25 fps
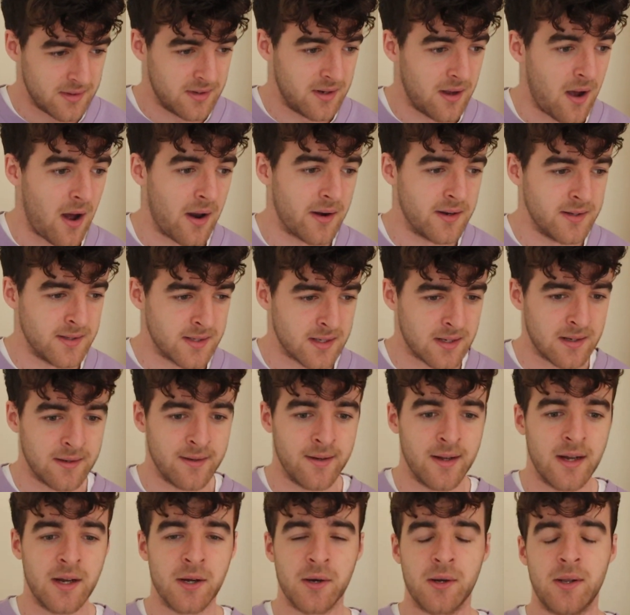God has
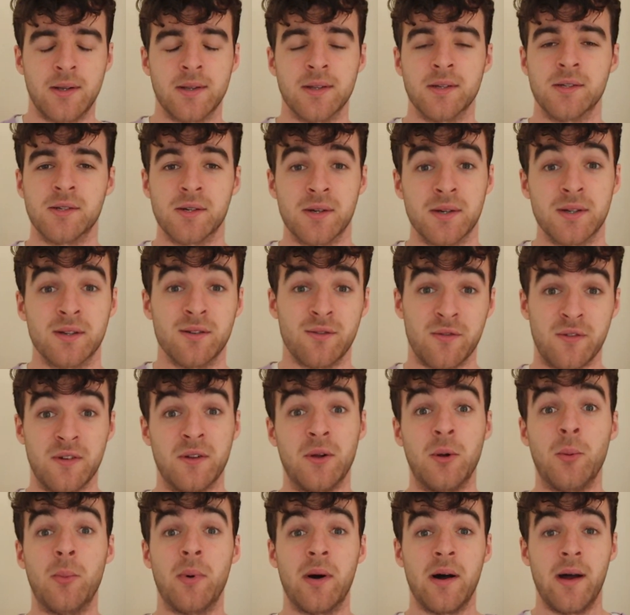clearly called the church of
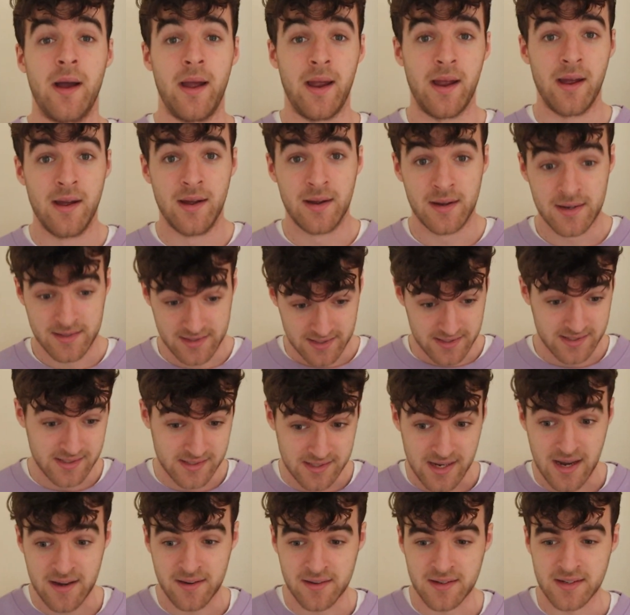Philippi to
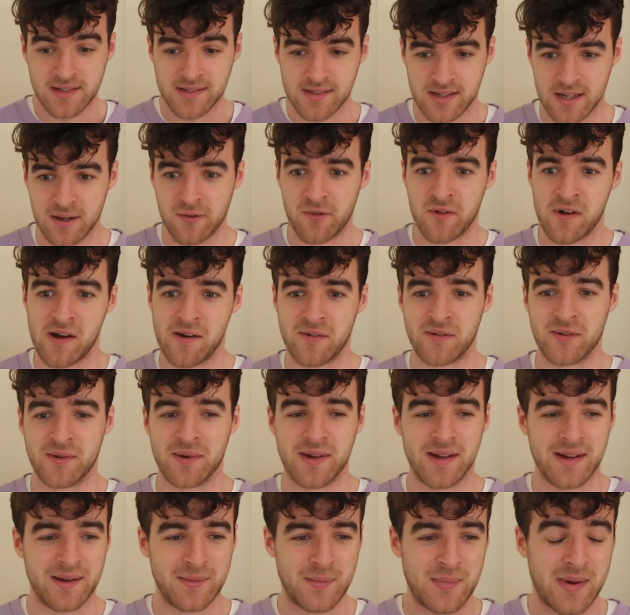send this gift
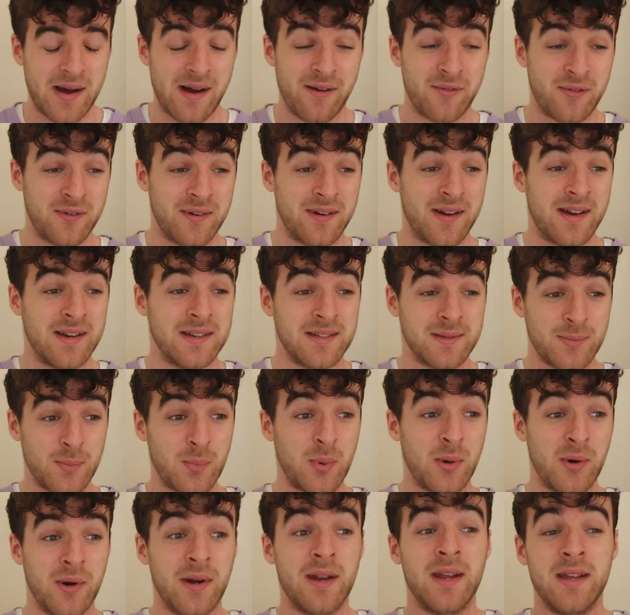offering, and Epaphroditus
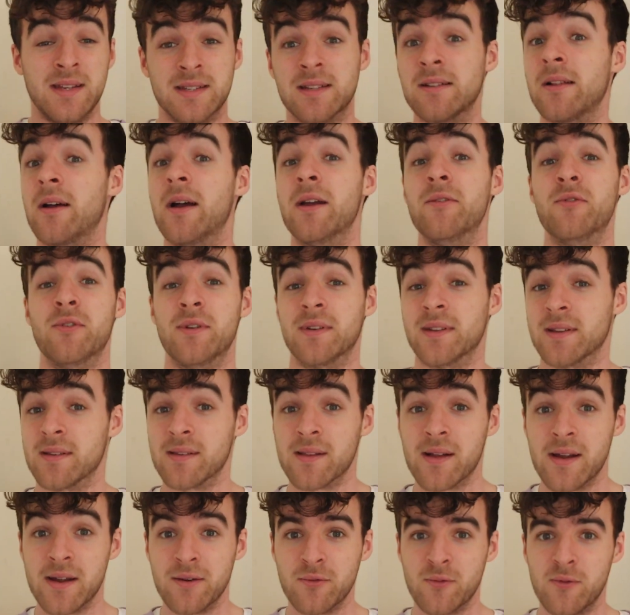put his life on the
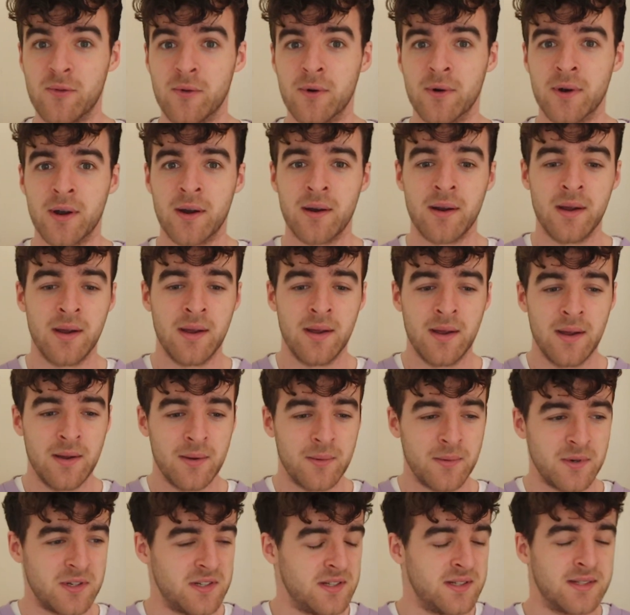line for it,
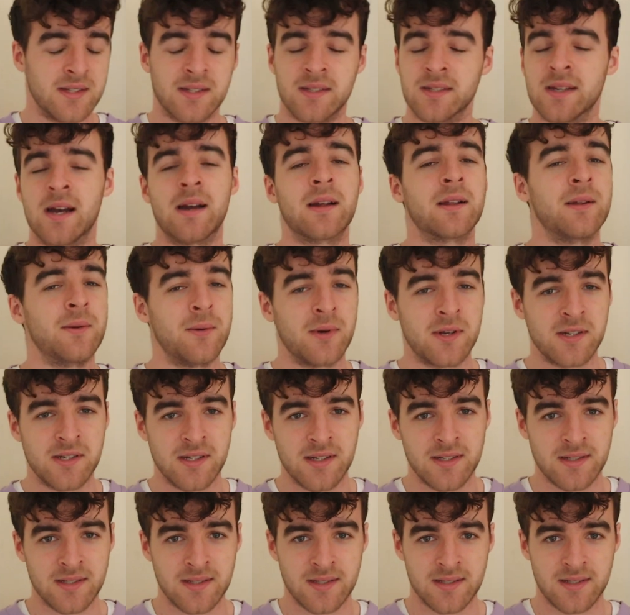which is exactly what
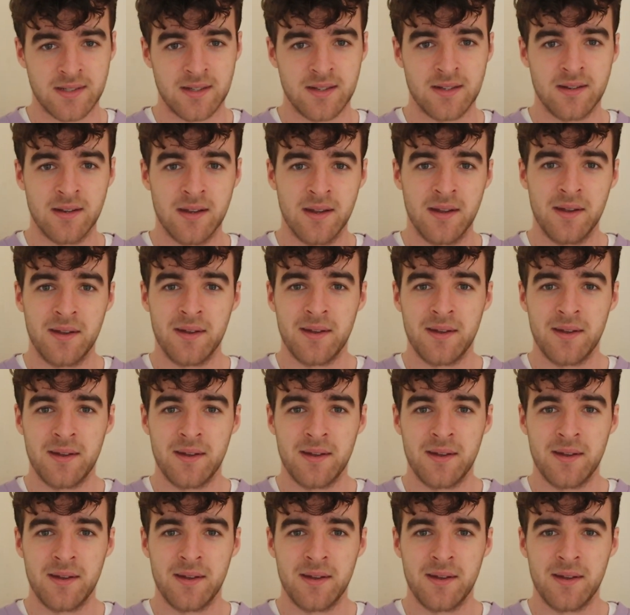Jesus did.